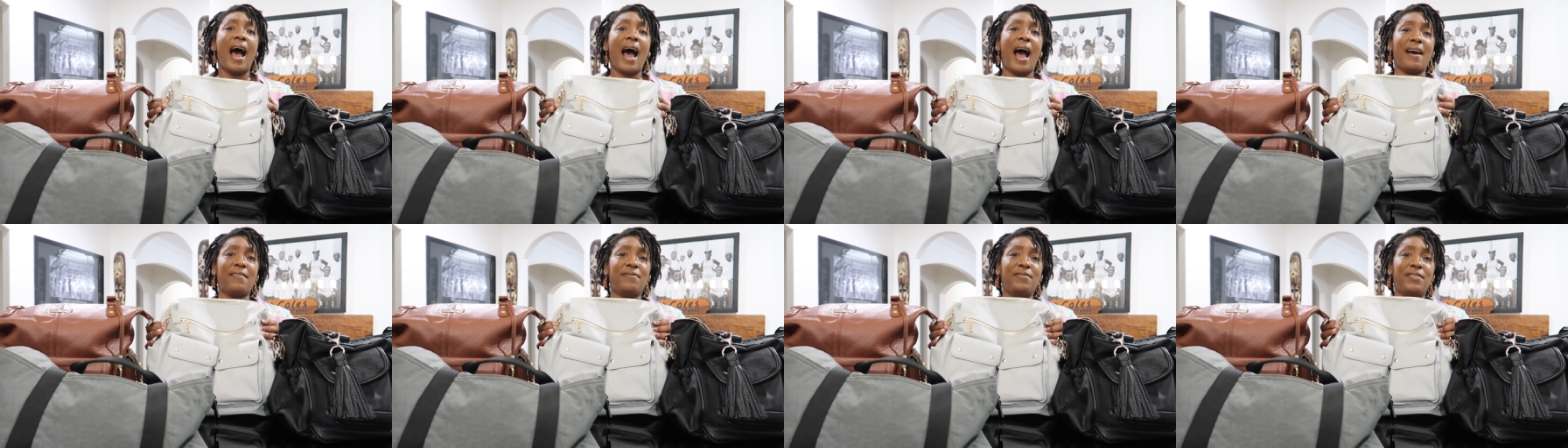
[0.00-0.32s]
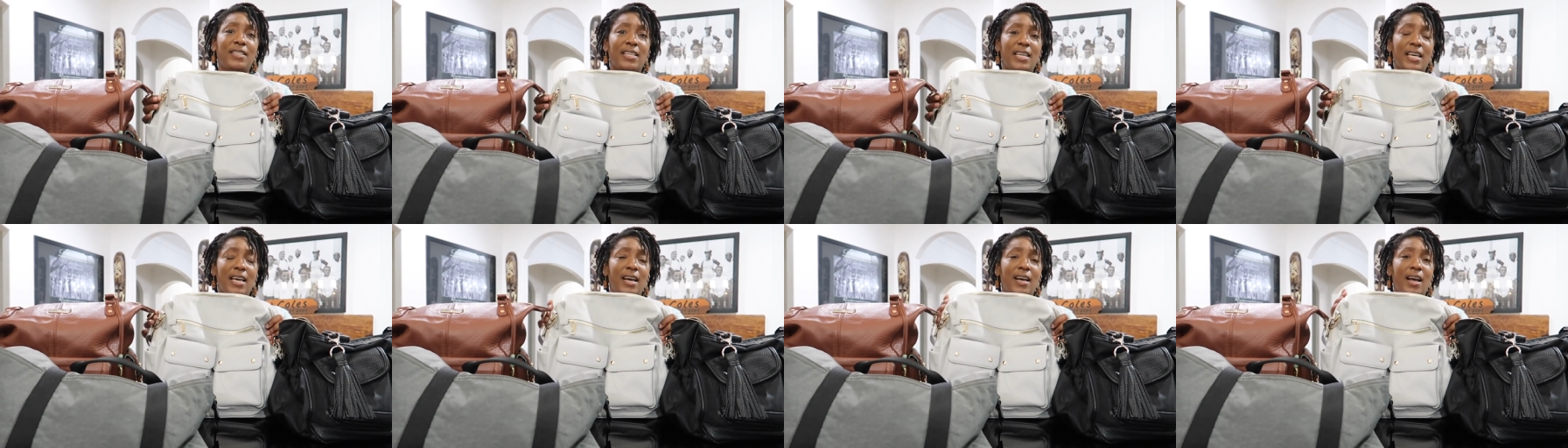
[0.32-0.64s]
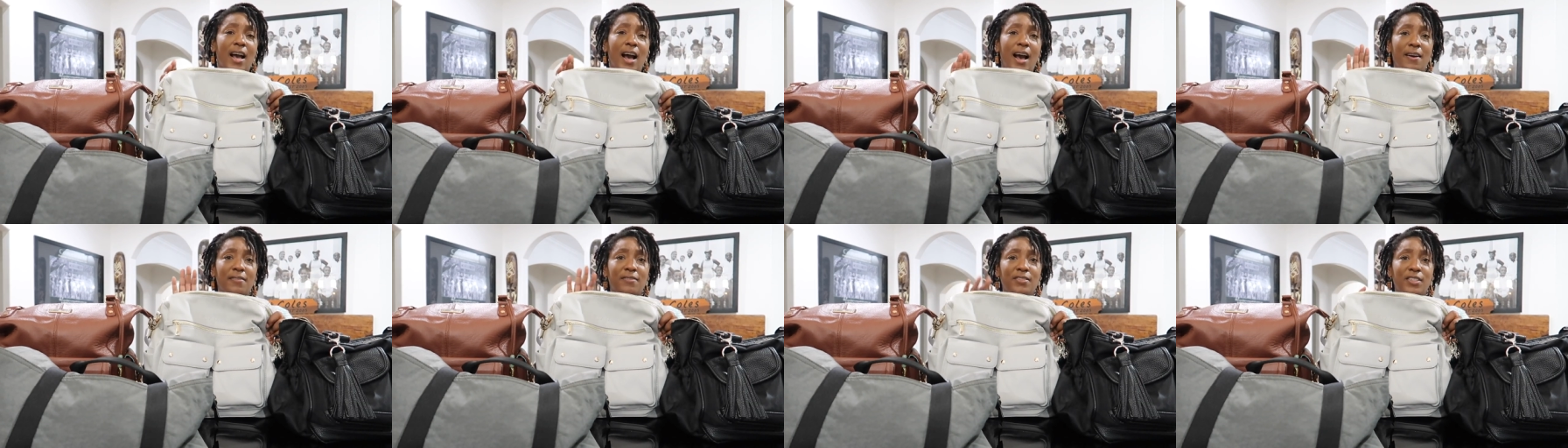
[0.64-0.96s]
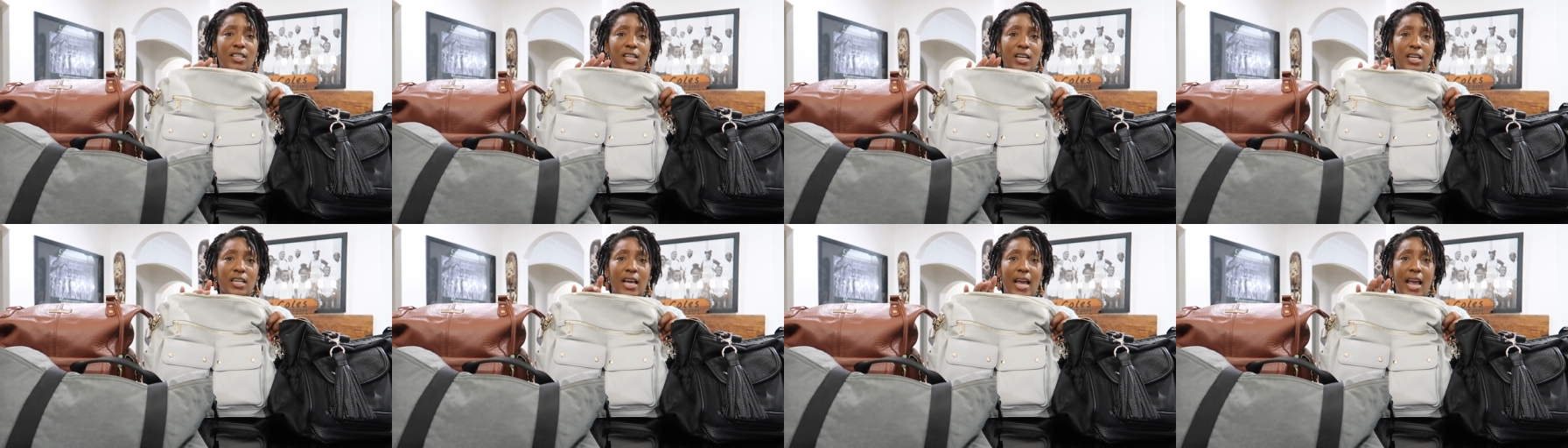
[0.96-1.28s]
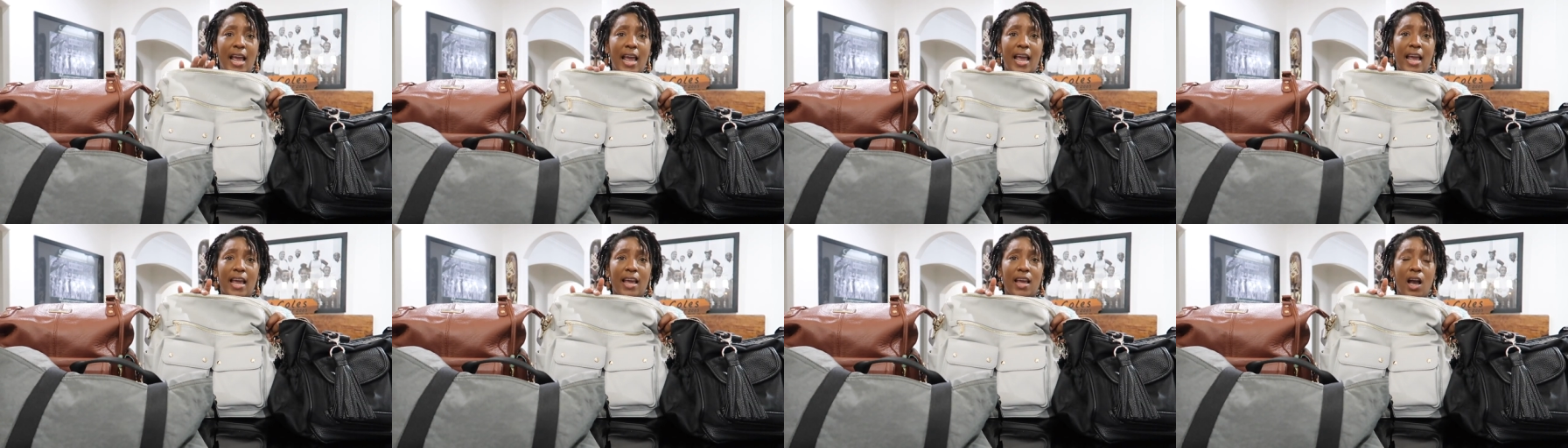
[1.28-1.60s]
I've did I've done
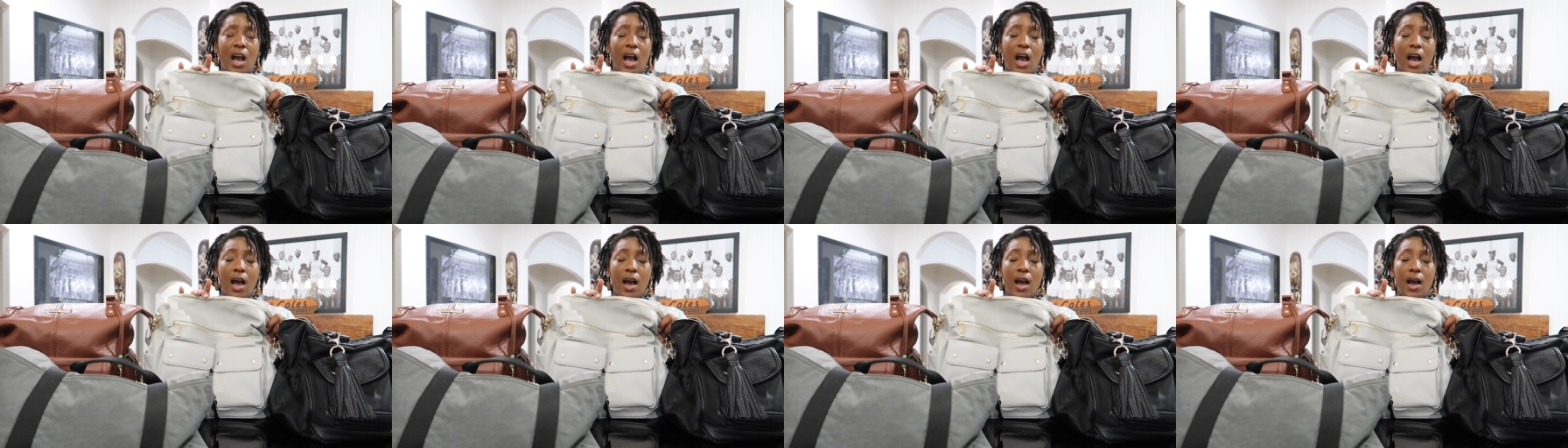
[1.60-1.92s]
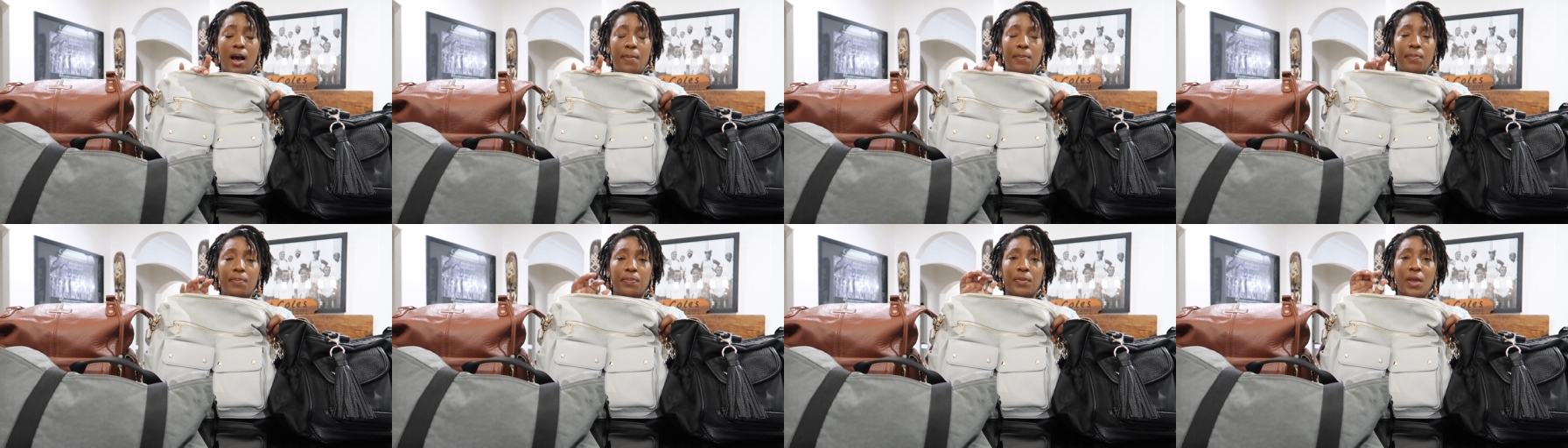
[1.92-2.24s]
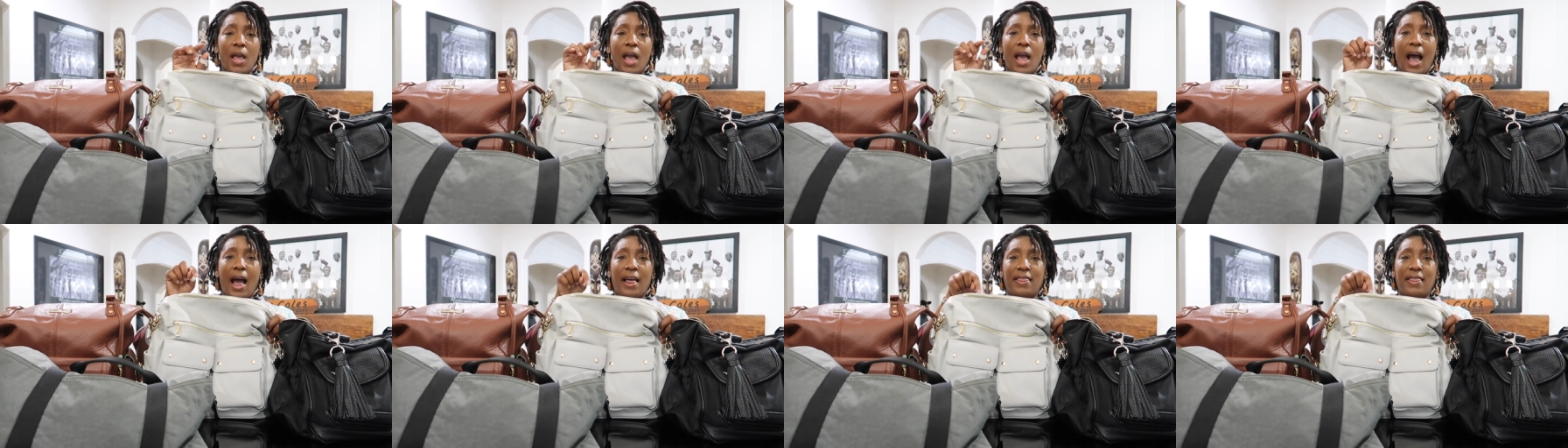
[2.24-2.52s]
a um,